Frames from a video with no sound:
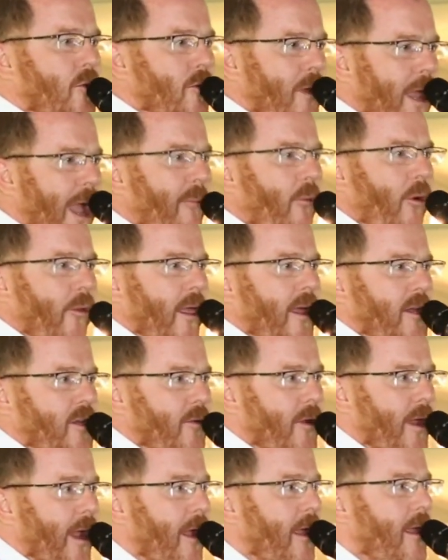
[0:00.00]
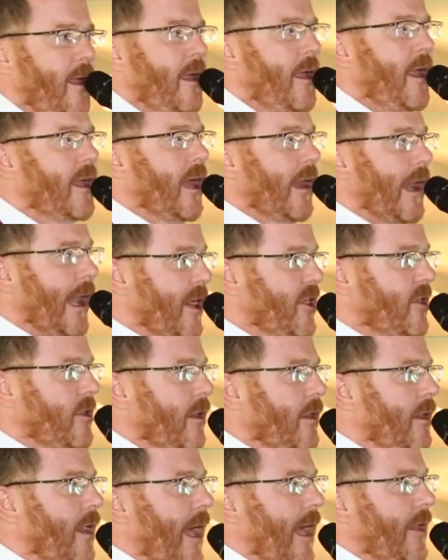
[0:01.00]
who get what they're doing, can
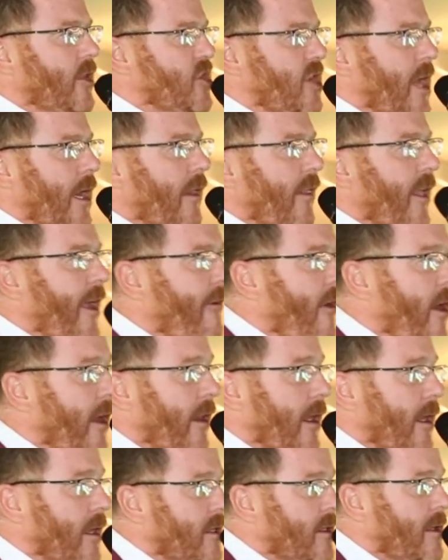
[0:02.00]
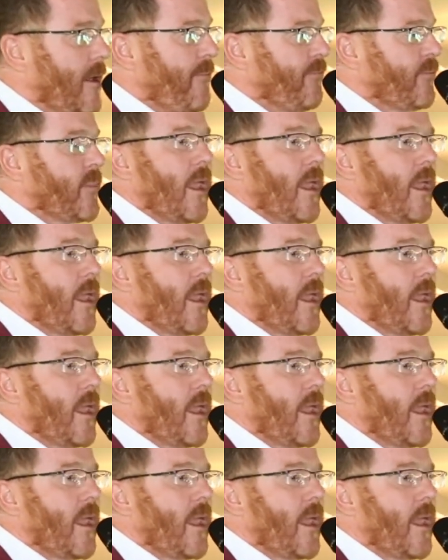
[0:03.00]
listen and channel their ideas.